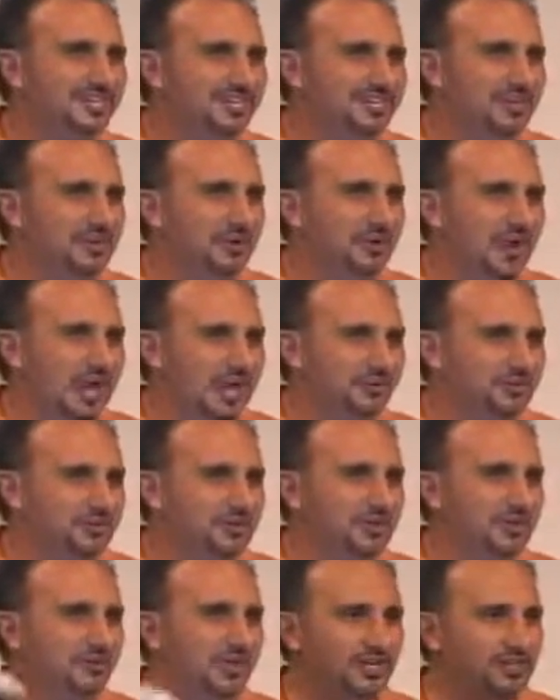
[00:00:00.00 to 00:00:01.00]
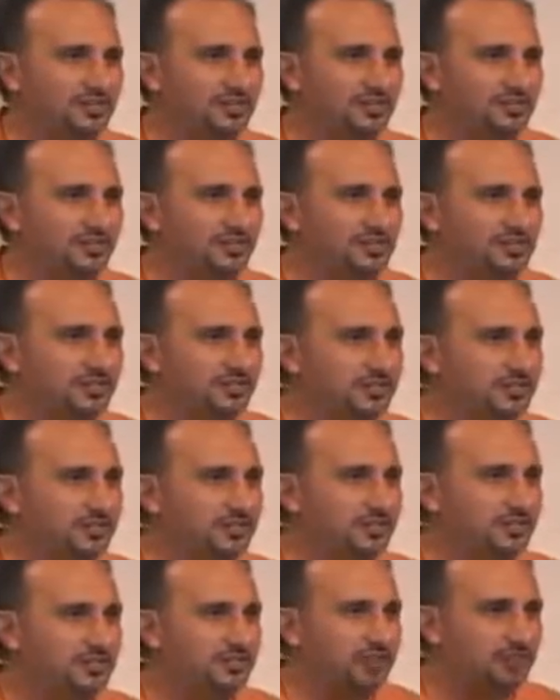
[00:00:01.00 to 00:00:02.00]
you know, ask the question, you're, you're
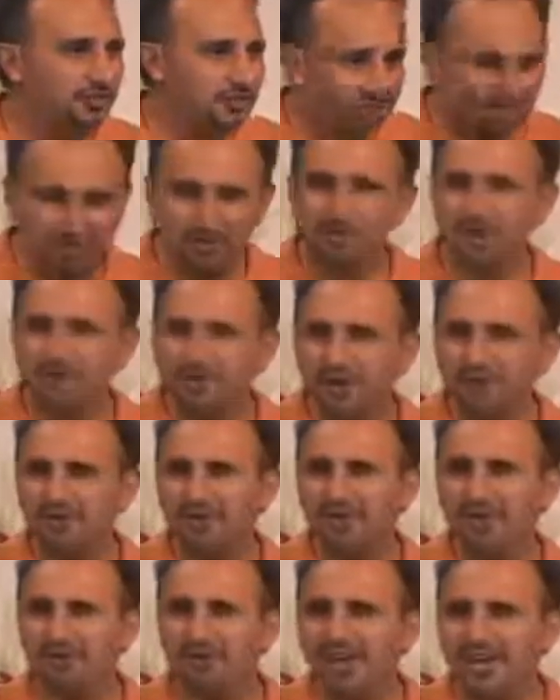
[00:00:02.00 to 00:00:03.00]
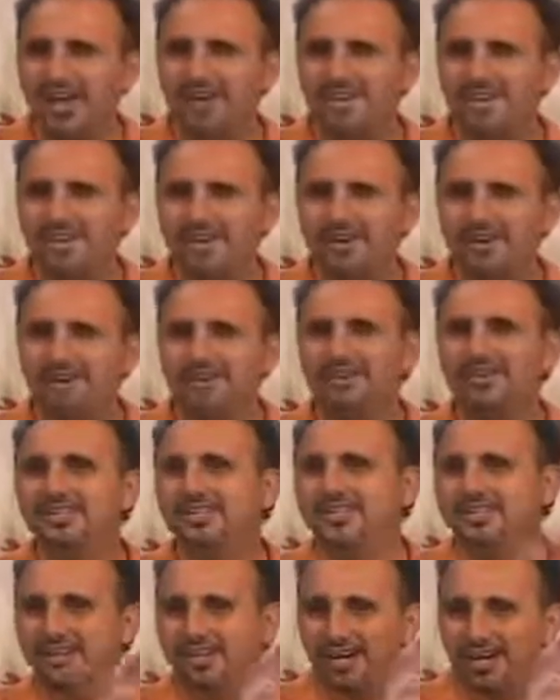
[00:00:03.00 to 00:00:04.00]
sure, surely welcome to write it down,
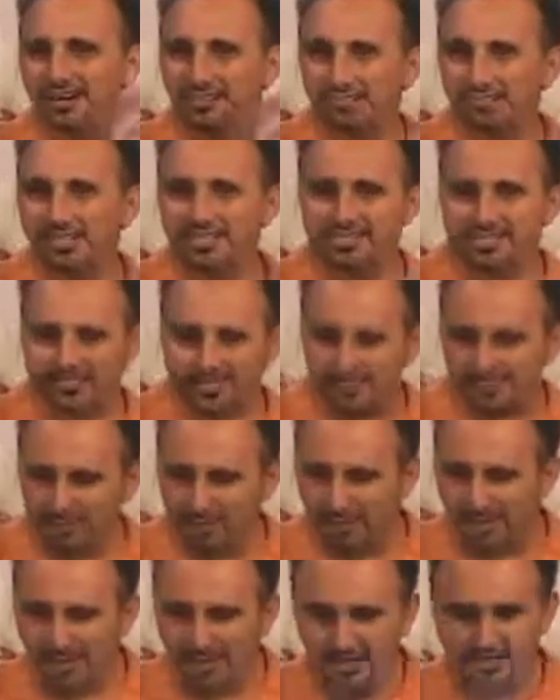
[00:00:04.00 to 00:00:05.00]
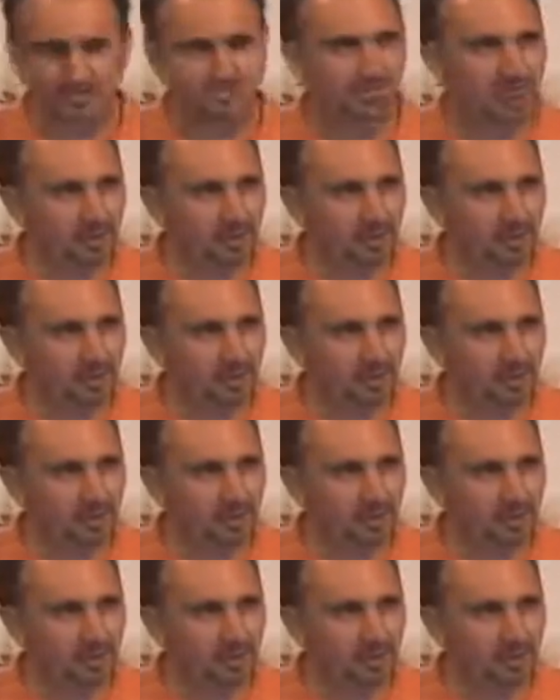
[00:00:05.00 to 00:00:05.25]
uh, place it in the box.